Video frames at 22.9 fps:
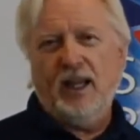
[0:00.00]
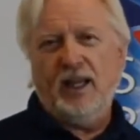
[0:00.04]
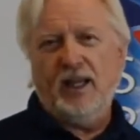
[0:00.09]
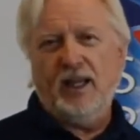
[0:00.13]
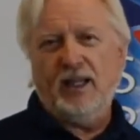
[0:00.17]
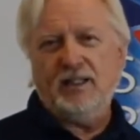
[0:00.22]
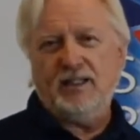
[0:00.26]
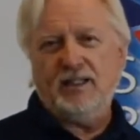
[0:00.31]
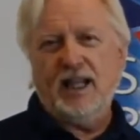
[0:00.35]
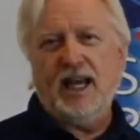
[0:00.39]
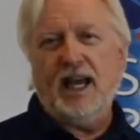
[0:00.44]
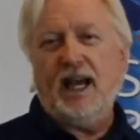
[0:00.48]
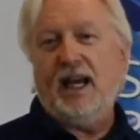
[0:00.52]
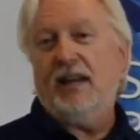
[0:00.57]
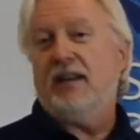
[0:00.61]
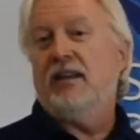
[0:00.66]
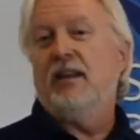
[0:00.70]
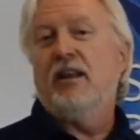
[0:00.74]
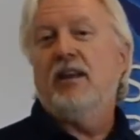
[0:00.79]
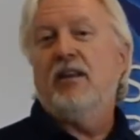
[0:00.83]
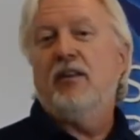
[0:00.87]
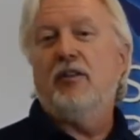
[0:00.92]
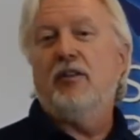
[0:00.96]
is that
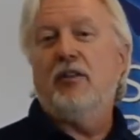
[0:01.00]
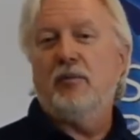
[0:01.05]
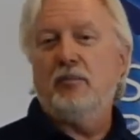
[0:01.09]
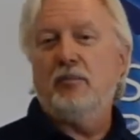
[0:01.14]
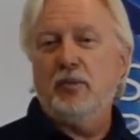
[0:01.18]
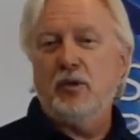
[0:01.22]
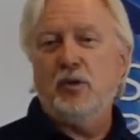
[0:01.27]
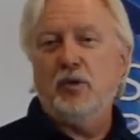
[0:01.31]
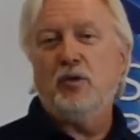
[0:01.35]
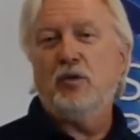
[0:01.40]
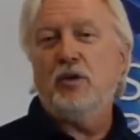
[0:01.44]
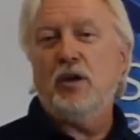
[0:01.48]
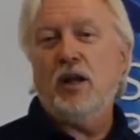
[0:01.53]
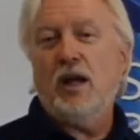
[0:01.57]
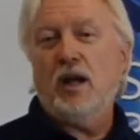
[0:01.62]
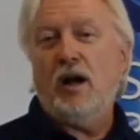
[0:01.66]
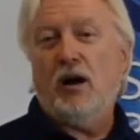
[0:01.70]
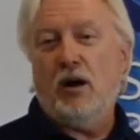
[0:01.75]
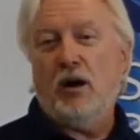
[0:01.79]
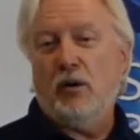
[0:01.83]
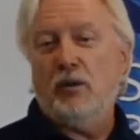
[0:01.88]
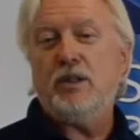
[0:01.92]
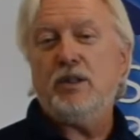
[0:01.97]
the moon
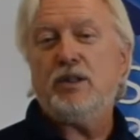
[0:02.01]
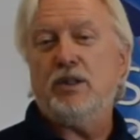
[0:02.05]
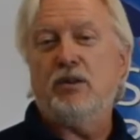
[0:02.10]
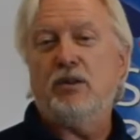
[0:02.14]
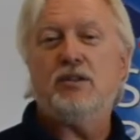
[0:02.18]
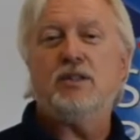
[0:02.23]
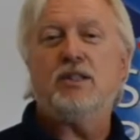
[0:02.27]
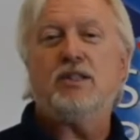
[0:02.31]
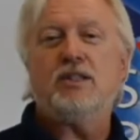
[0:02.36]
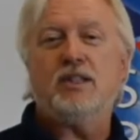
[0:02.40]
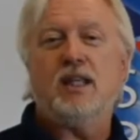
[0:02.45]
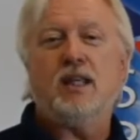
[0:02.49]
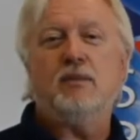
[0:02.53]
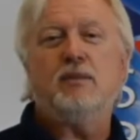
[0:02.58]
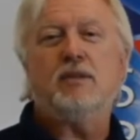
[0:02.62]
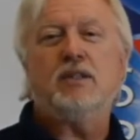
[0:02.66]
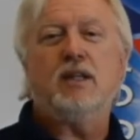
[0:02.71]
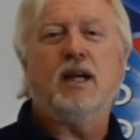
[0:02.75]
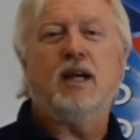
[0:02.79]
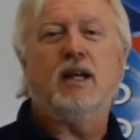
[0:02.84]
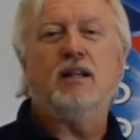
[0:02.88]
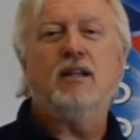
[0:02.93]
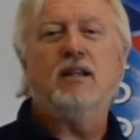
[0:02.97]
always shows the same
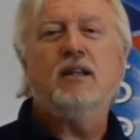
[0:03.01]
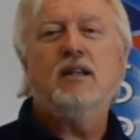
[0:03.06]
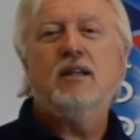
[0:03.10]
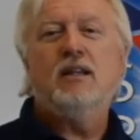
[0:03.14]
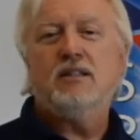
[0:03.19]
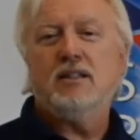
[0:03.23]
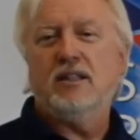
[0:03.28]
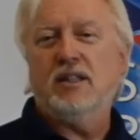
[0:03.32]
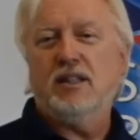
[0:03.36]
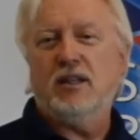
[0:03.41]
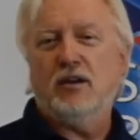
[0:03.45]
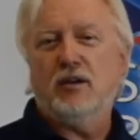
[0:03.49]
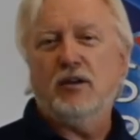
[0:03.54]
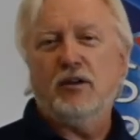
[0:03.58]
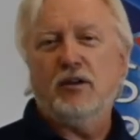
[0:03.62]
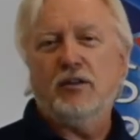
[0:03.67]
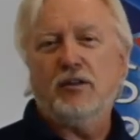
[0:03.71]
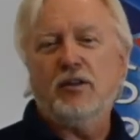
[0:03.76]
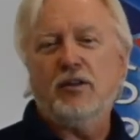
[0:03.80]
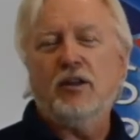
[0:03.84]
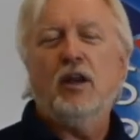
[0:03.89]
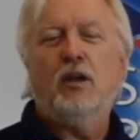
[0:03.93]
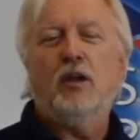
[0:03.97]
side to the Earth.